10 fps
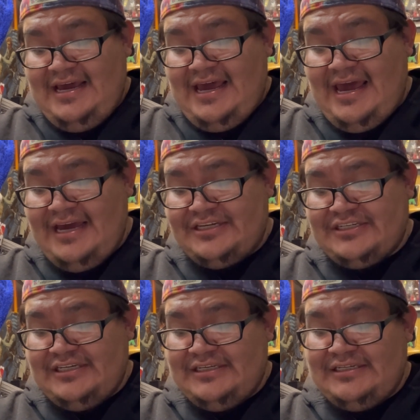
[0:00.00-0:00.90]

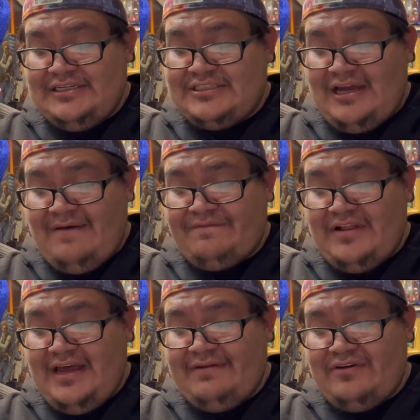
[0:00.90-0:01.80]
Action and Top
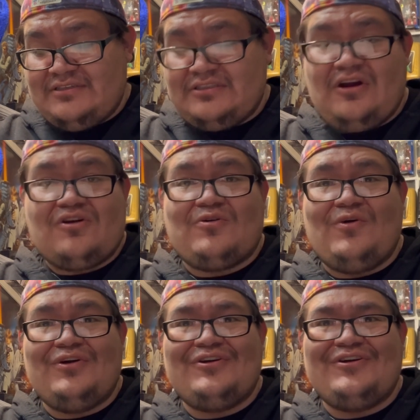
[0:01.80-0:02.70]
Flight versus Dark
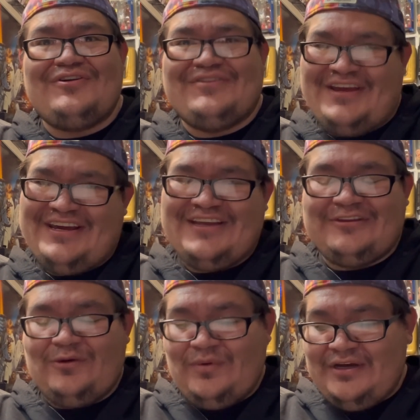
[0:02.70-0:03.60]
Order. They get
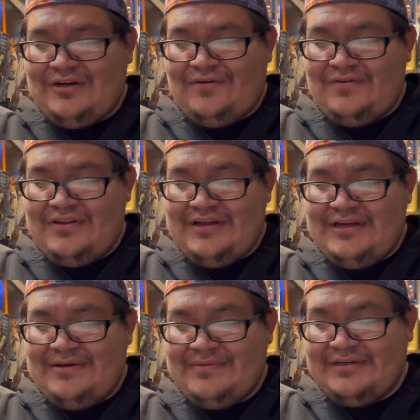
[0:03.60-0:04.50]
the win over
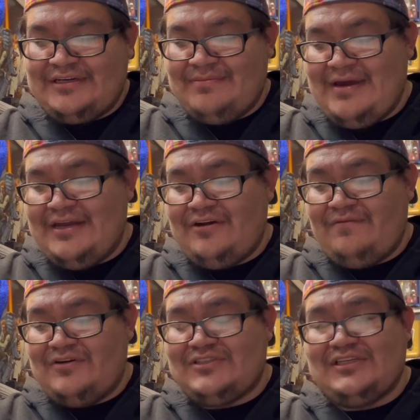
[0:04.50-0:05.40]
them. And Commander
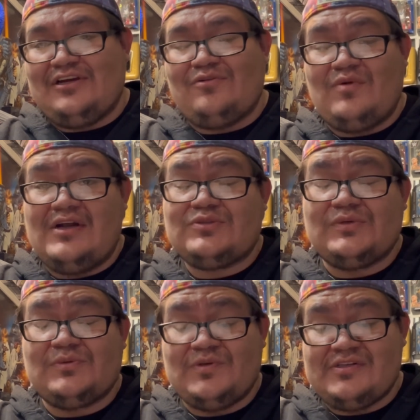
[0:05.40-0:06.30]
versus Leo Rush,
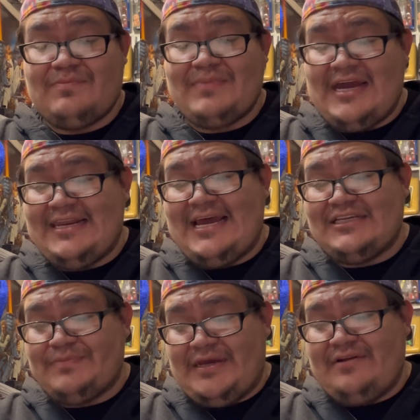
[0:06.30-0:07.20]
which was a
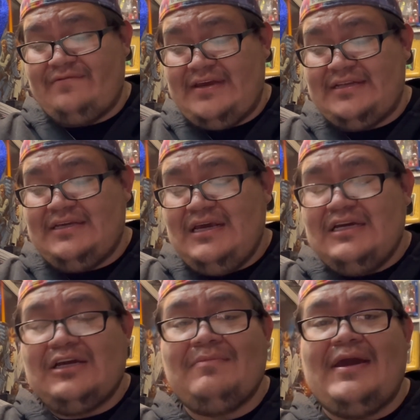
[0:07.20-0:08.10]
badass main event.
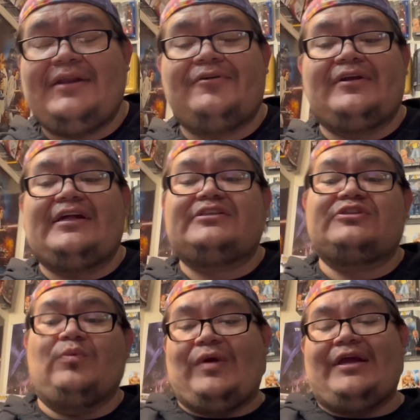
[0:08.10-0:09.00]
Commander gets
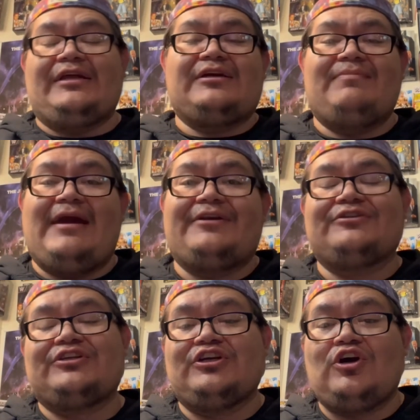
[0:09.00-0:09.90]
the win, and
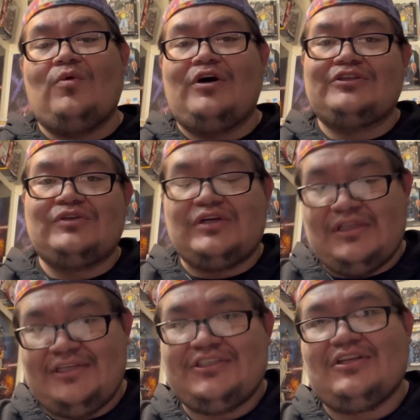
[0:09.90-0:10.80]
Commander's going to go on to
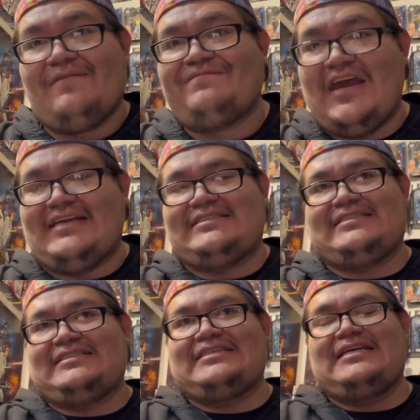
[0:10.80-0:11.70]
Collision to
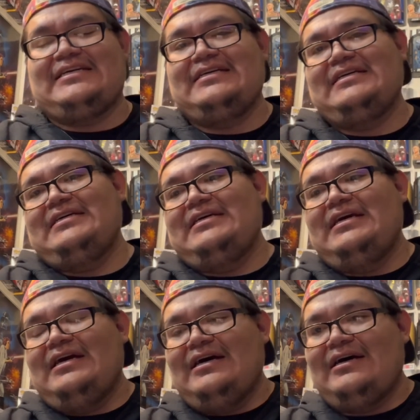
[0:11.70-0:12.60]
face
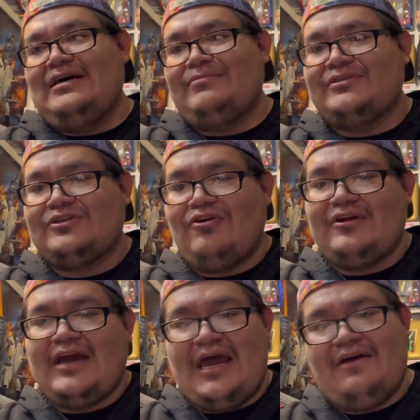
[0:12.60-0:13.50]
a
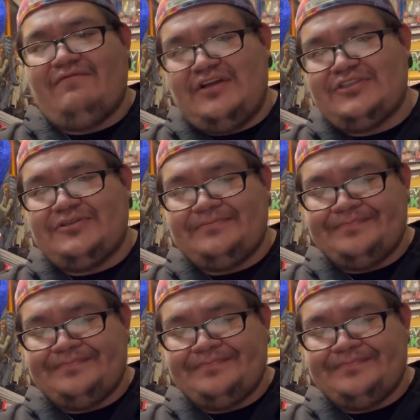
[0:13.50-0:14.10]
certain Kyle Fletcher.